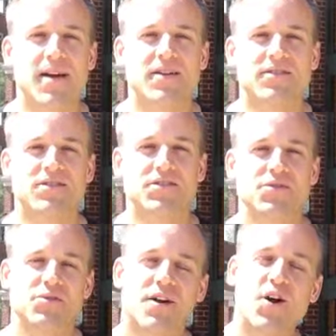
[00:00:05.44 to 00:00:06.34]
out
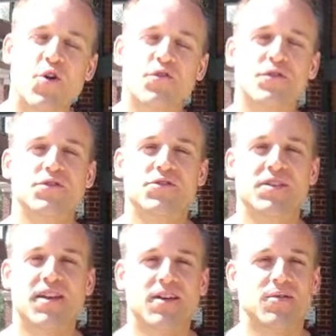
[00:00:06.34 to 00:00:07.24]
to Whole Foods
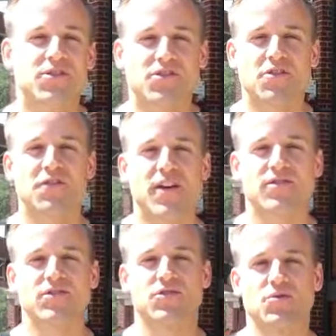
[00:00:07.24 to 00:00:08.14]
today, which is our
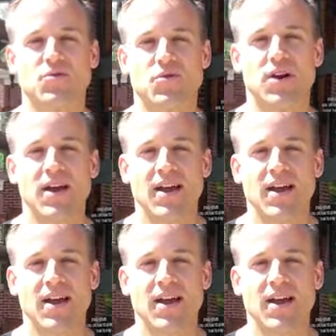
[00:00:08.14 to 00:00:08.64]
favorite store,